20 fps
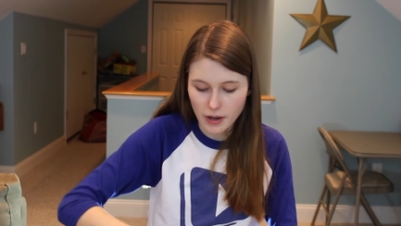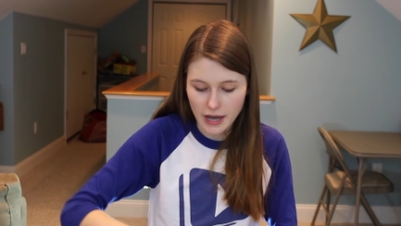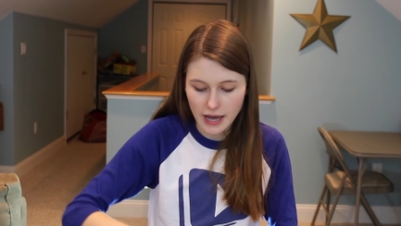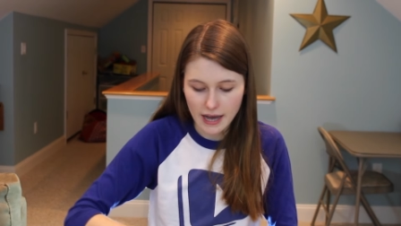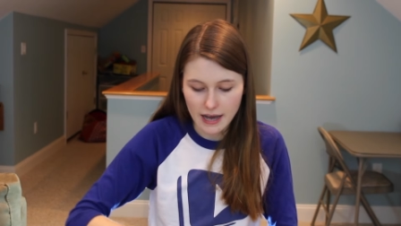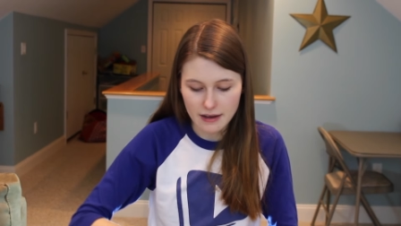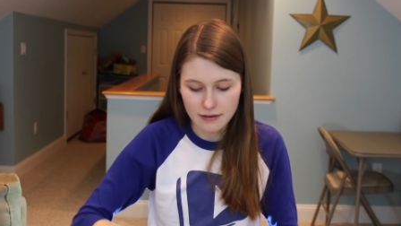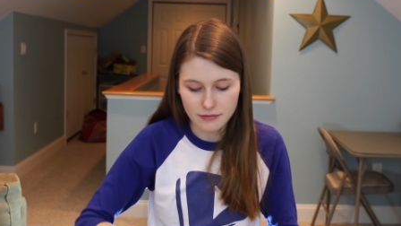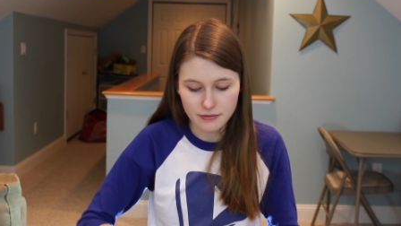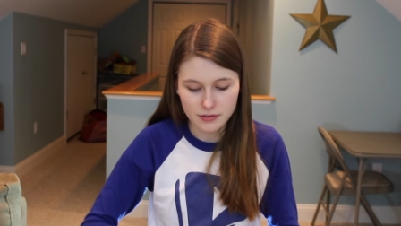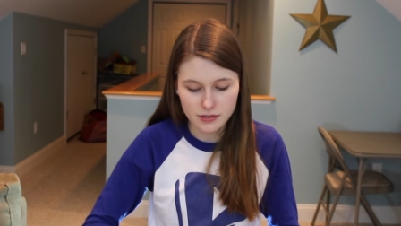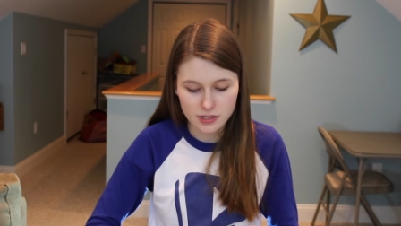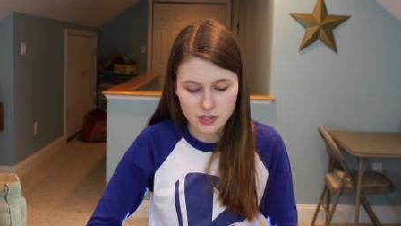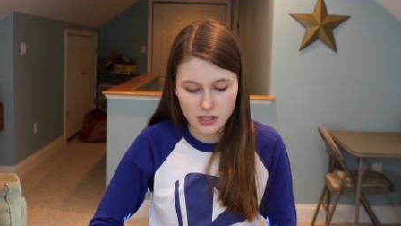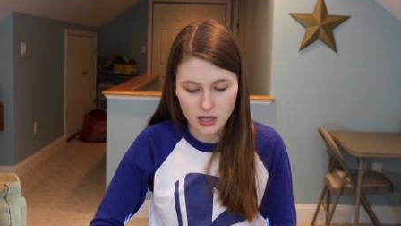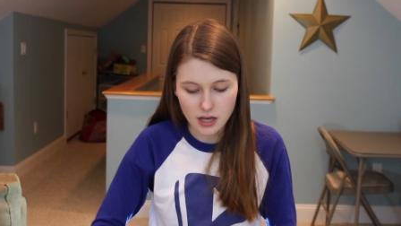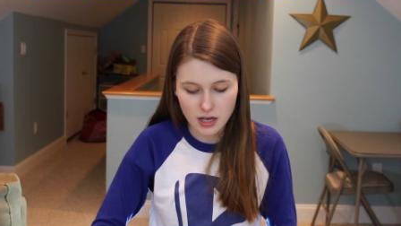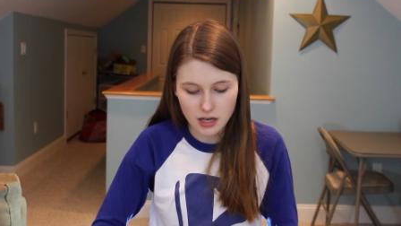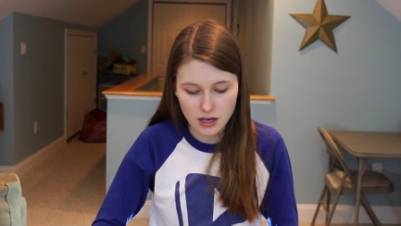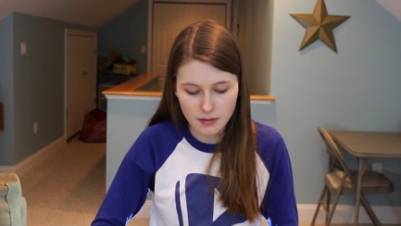have
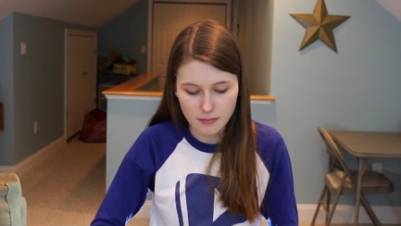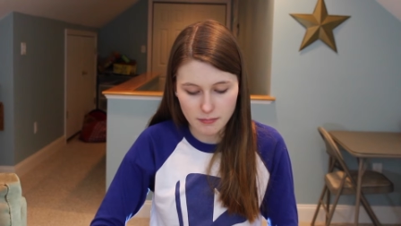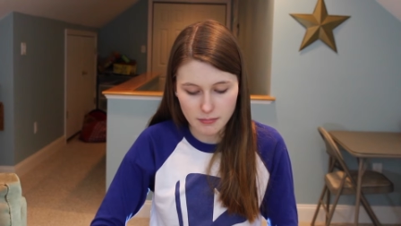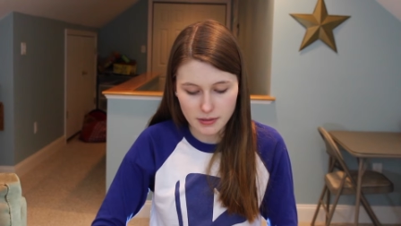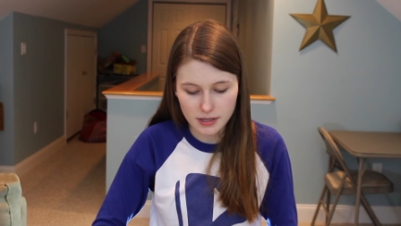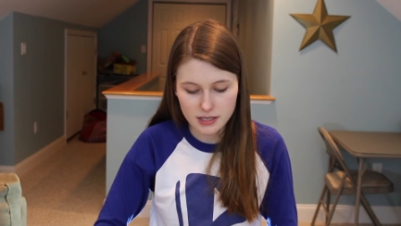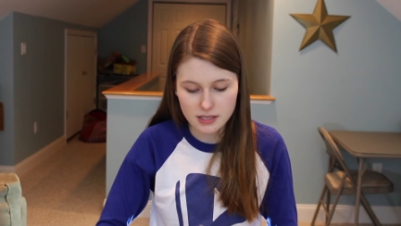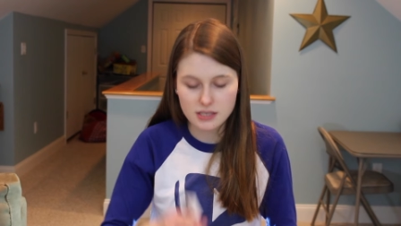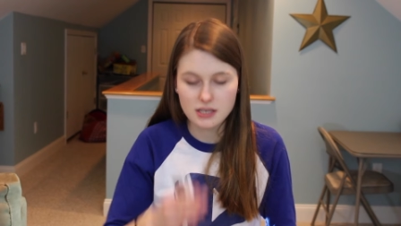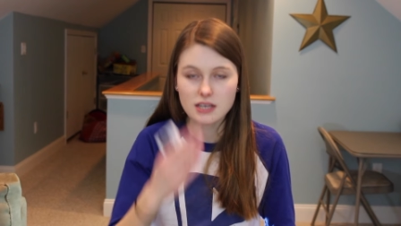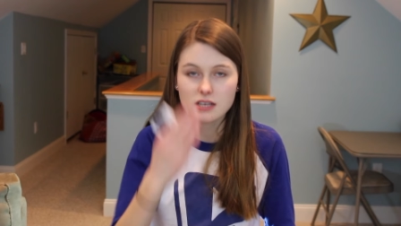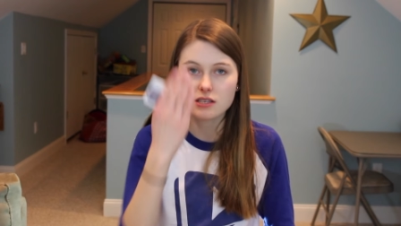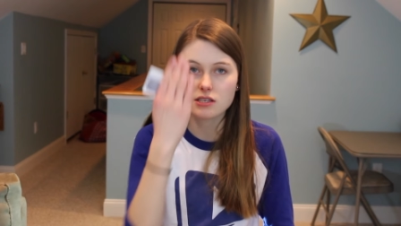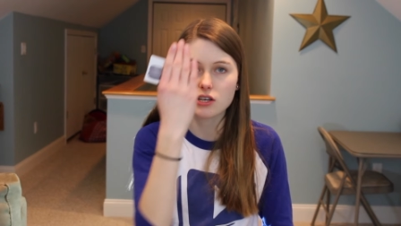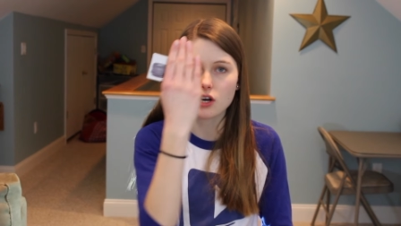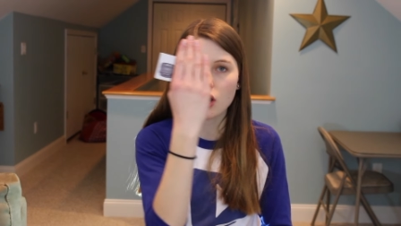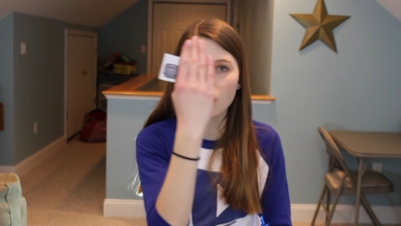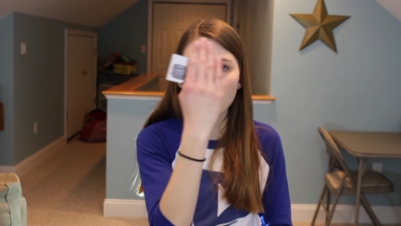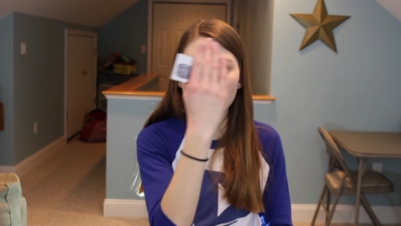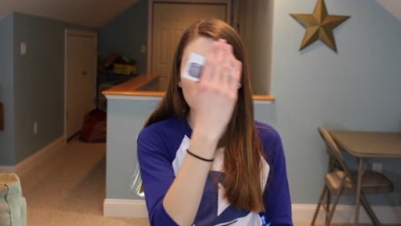some business
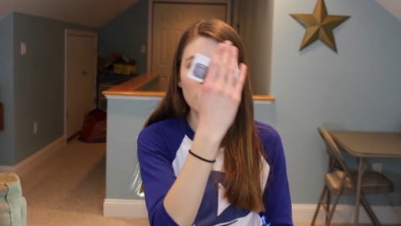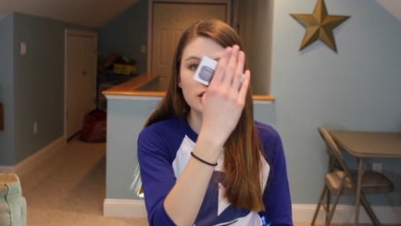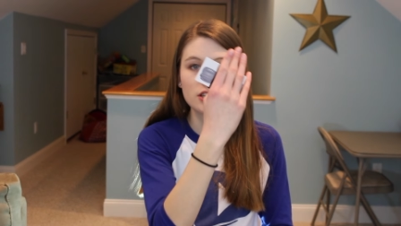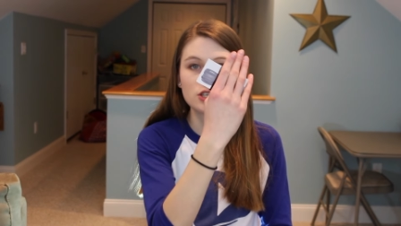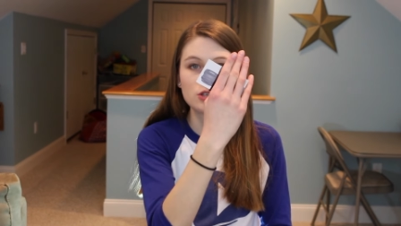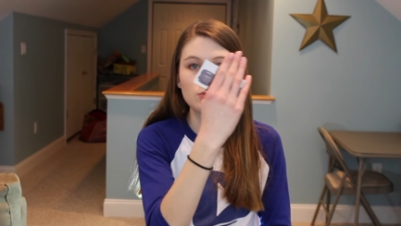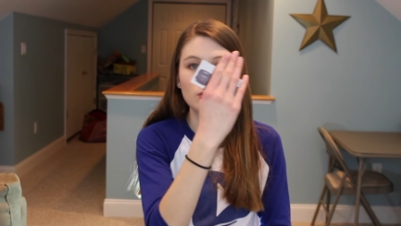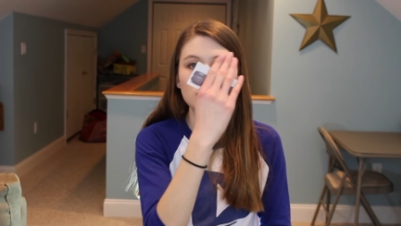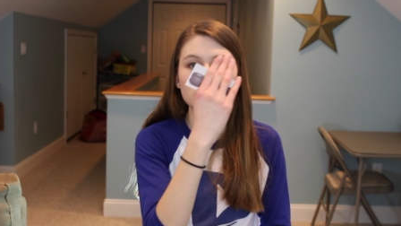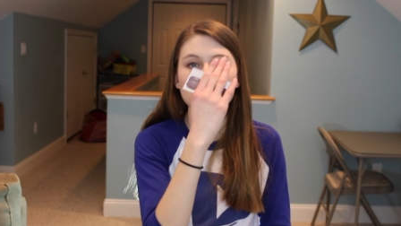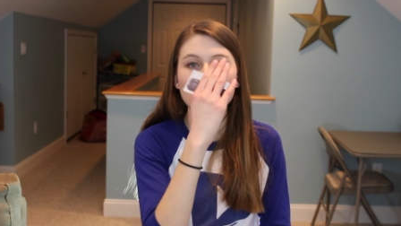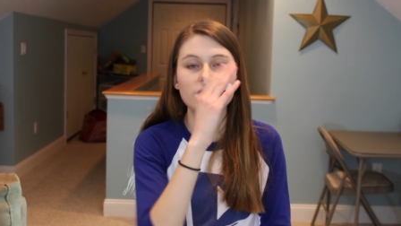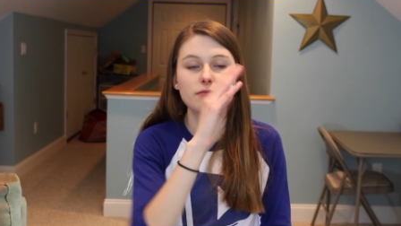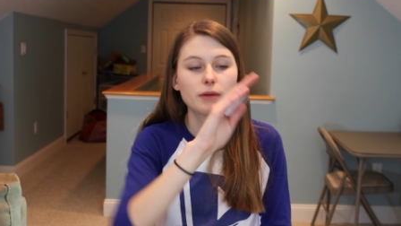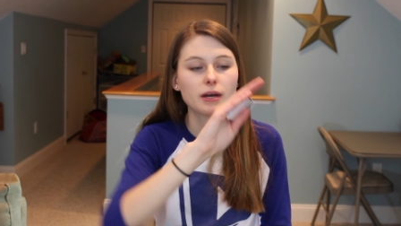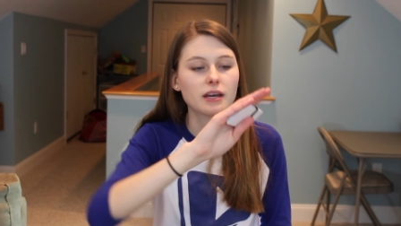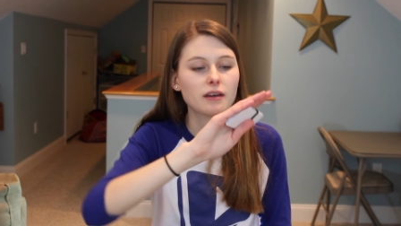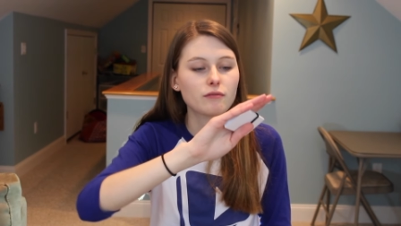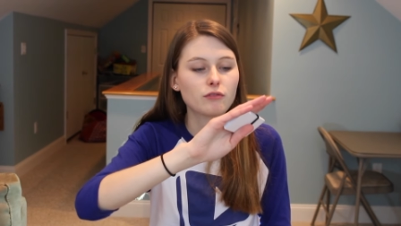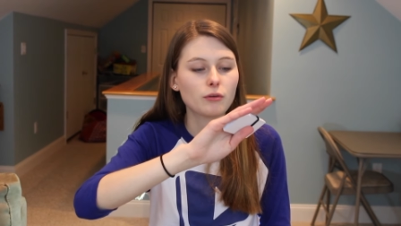cards which have
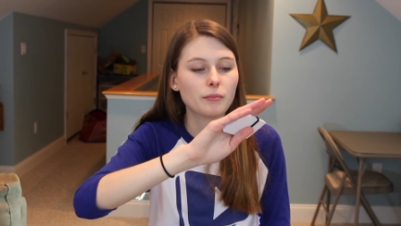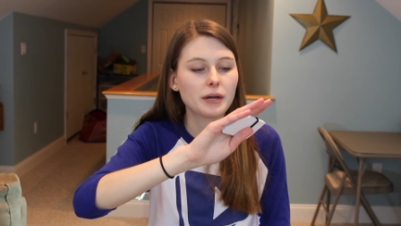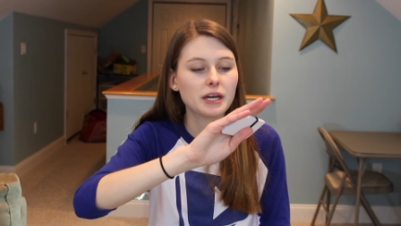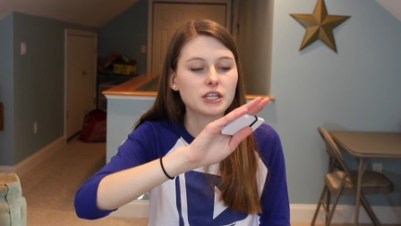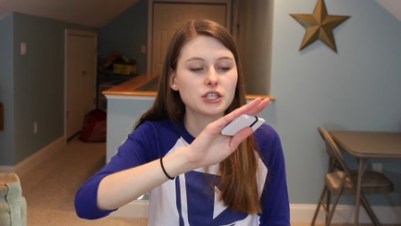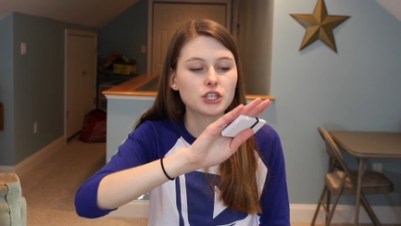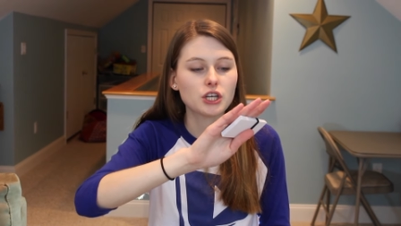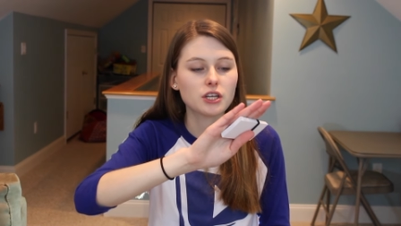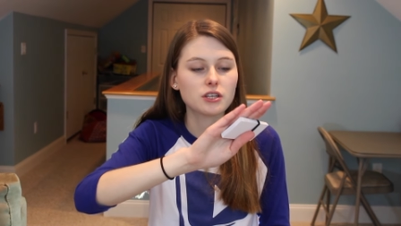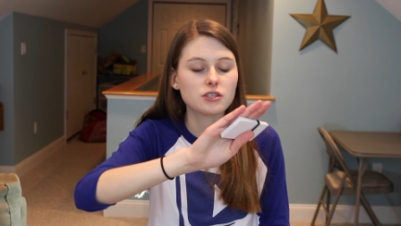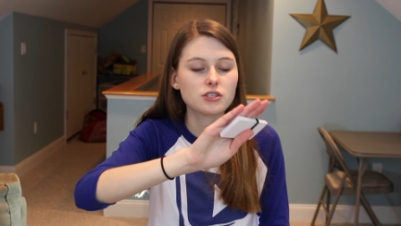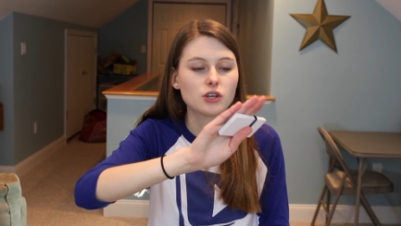my information,